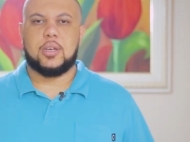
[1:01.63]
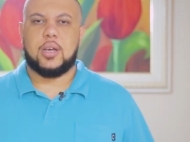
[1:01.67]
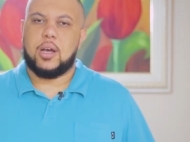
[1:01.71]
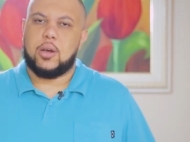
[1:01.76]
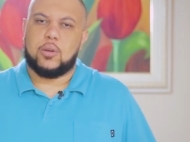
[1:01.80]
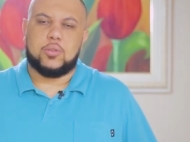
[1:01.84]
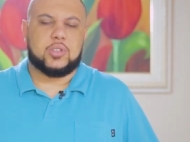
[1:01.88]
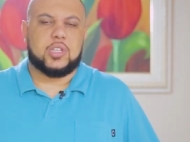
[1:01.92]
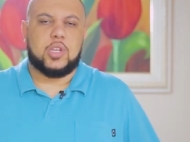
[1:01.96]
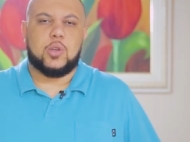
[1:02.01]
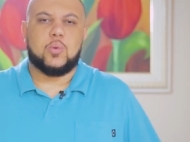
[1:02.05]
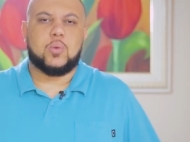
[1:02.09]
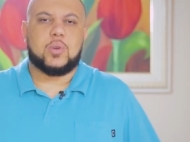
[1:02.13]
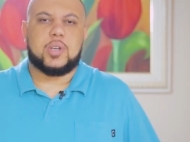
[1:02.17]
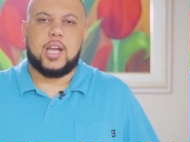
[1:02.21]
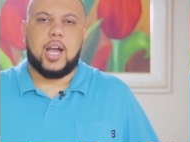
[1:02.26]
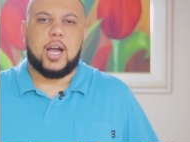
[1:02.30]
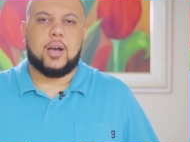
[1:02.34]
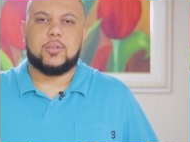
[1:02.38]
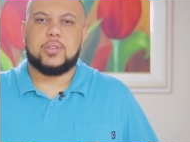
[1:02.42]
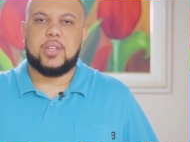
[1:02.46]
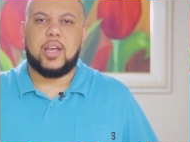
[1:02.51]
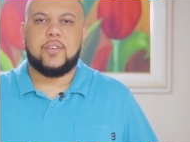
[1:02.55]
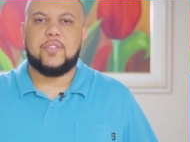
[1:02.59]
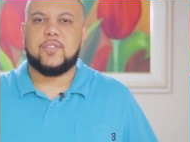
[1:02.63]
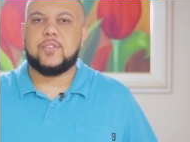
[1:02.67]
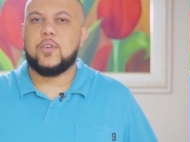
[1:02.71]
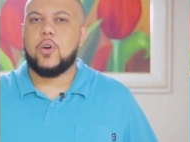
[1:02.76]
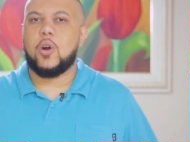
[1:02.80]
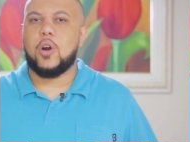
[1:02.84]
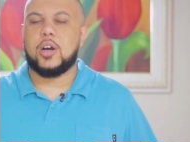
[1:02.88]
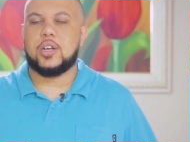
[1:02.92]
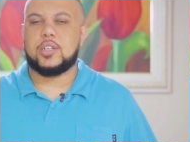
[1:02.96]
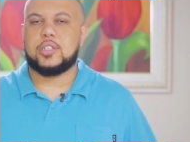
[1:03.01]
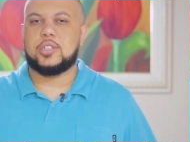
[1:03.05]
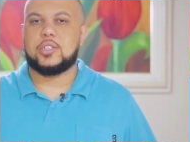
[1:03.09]
Oh, tem carro da
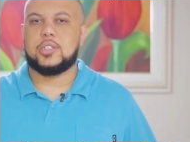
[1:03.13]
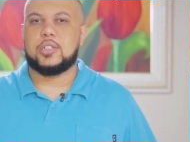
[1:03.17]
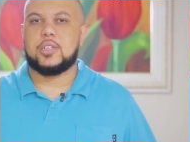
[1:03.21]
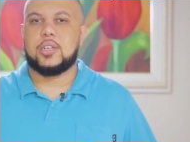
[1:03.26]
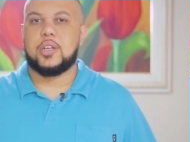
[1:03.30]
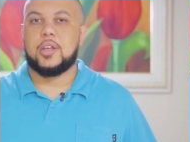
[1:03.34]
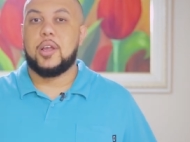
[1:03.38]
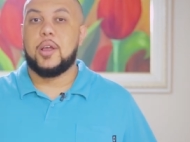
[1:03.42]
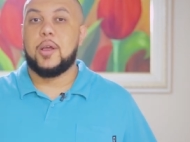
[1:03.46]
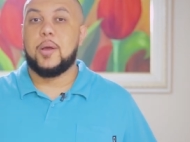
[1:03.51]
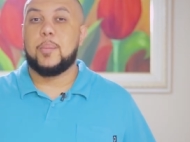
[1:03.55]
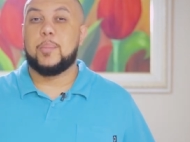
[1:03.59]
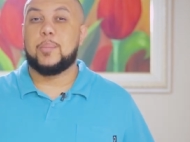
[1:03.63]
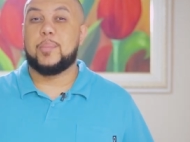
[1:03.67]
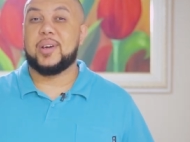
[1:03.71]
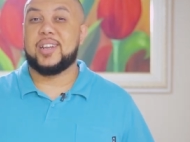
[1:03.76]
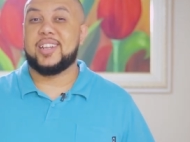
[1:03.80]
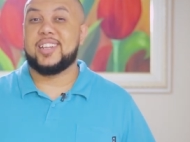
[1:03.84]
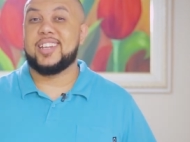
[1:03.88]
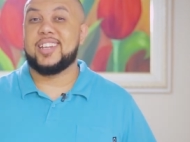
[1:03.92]
Ford. But